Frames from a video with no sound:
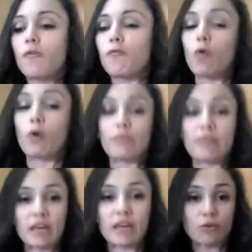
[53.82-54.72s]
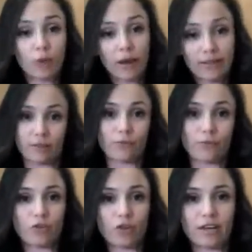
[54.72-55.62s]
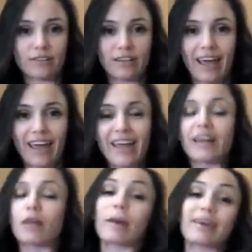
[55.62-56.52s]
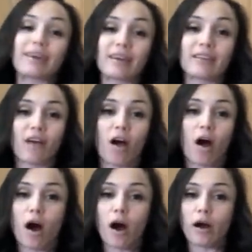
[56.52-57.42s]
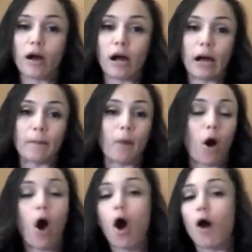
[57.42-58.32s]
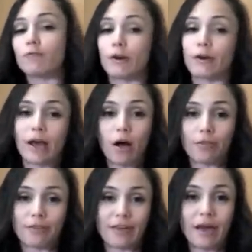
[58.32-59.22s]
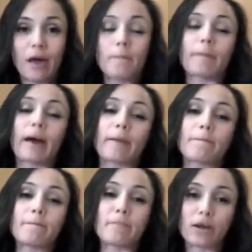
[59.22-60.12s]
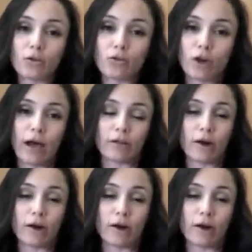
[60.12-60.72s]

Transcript: for the dressing for the chicken today. Now, my kids are um, all very healthy. My middle child,